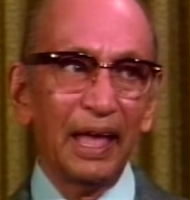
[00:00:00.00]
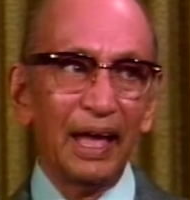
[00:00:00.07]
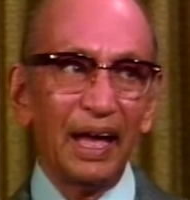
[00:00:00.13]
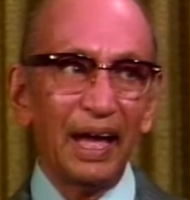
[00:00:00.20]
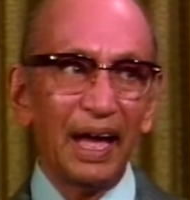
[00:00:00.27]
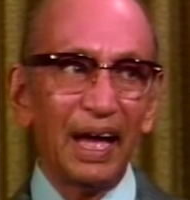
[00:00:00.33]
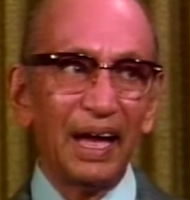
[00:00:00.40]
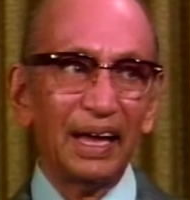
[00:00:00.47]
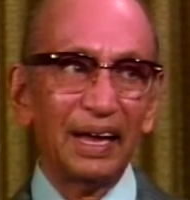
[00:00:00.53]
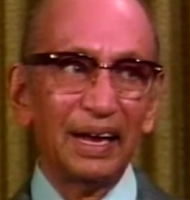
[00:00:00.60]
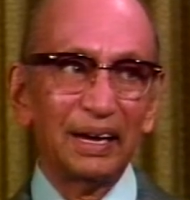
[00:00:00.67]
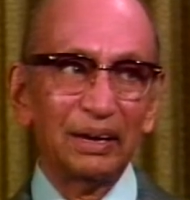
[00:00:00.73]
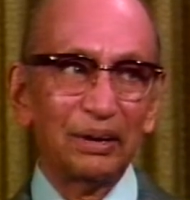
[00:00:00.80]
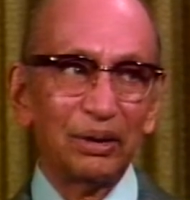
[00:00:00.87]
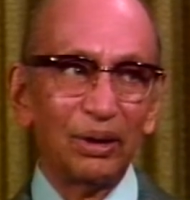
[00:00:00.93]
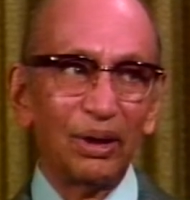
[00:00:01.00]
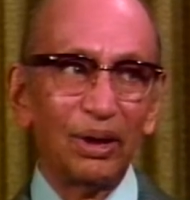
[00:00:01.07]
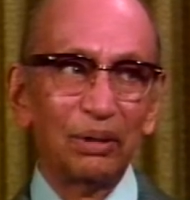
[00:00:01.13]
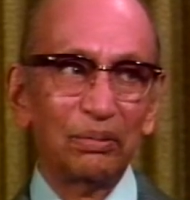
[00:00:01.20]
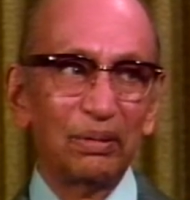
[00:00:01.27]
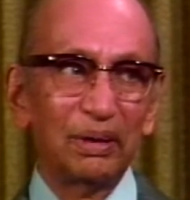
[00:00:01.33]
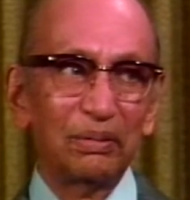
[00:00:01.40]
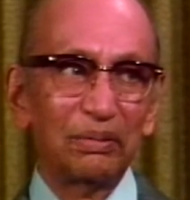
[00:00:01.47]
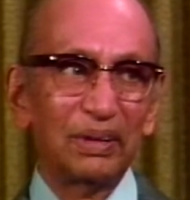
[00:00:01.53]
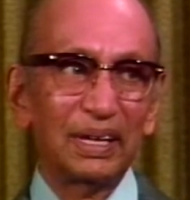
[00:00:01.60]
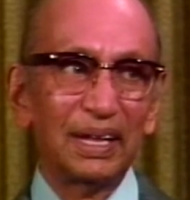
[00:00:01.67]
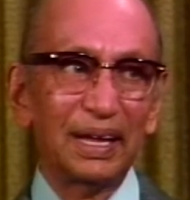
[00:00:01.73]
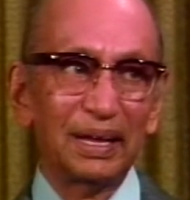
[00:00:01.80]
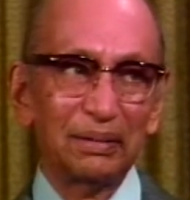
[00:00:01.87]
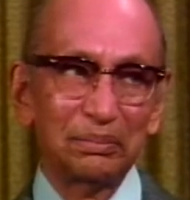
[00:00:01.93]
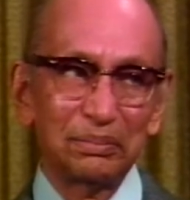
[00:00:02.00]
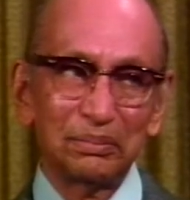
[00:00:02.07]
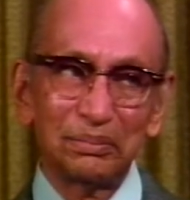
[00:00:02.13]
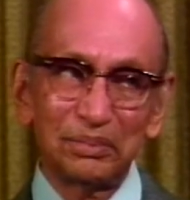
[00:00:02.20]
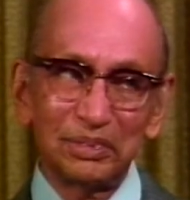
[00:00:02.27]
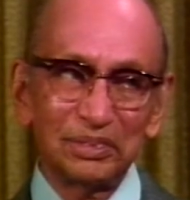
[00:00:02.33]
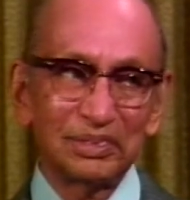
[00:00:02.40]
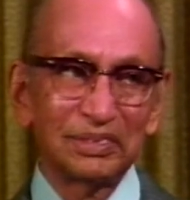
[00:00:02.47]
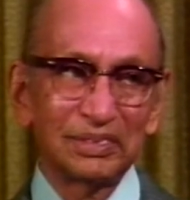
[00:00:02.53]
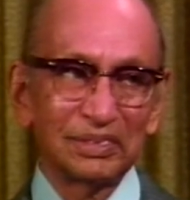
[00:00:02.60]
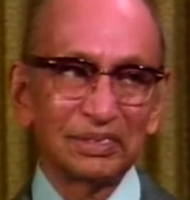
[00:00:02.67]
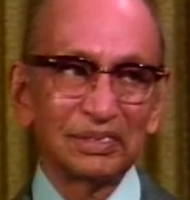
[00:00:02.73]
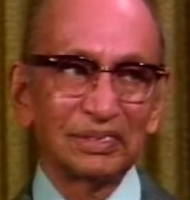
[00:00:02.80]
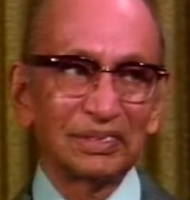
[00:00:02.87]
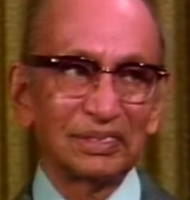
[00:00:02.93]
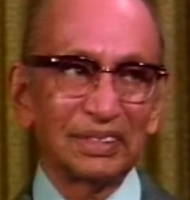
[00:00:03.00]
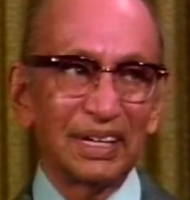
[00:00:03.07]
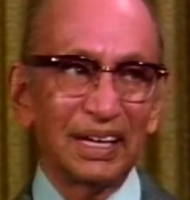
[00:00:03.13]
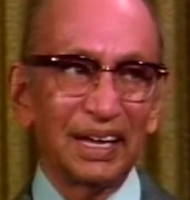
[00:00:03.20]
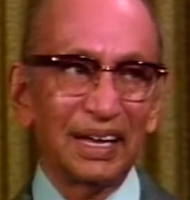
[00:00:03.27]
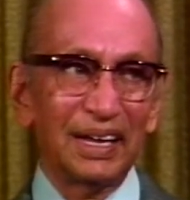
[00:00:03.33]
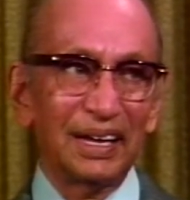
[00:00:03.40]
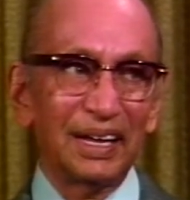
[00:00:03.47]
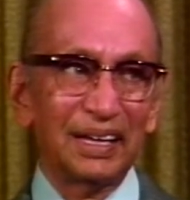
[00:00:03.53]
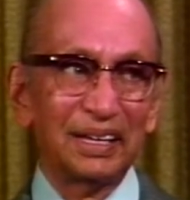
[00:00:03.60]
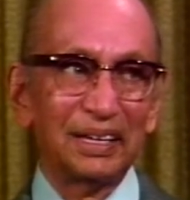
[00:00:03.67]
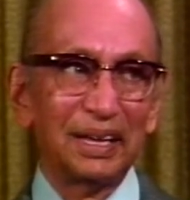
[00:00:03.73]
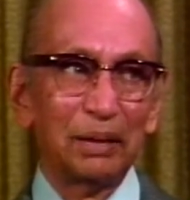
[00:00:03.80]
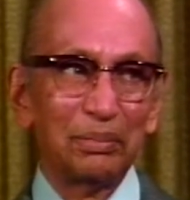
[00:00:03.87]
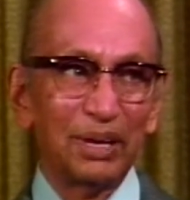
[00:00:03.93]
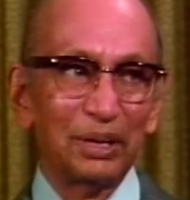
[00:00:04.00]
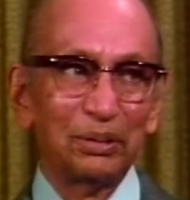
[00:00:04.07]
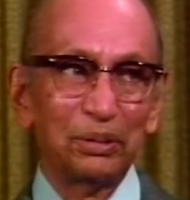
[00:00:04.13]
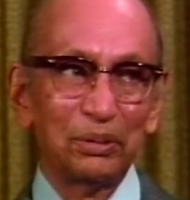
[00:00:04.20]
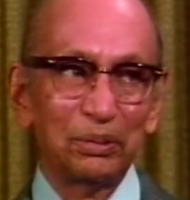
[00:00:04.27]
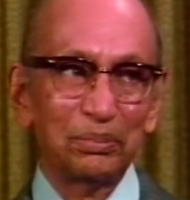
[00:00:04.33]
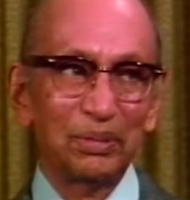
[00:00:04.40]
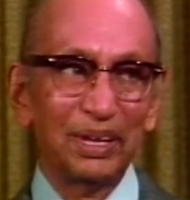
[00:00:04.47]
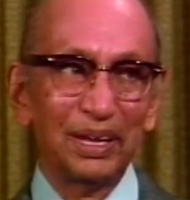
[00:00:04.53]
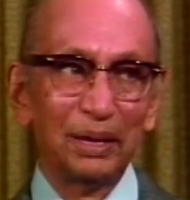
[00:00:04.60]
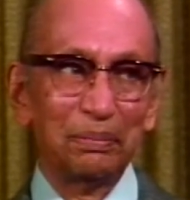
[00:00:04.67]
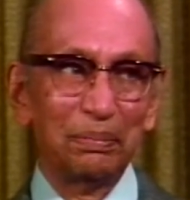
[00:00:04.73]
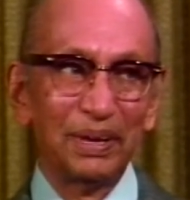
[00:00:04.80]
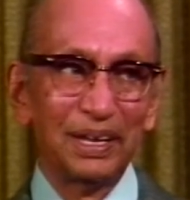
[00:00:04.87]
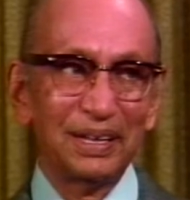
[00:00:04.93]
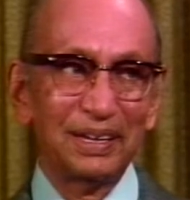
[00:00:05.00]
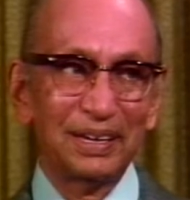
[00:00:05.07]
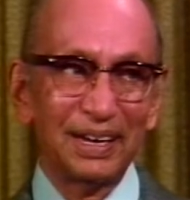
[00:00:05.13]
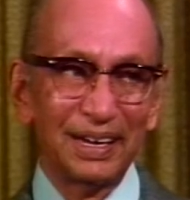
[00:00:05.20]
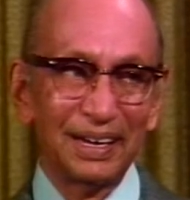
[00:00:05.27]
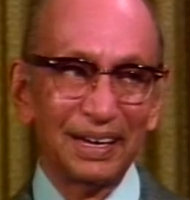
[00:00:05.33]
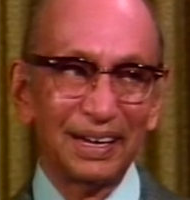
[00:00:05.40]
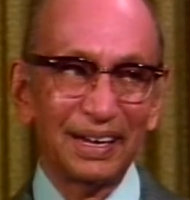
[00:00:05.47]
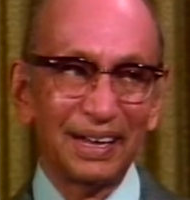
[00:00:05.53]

I and Roy were with him in his summer home near Princeton.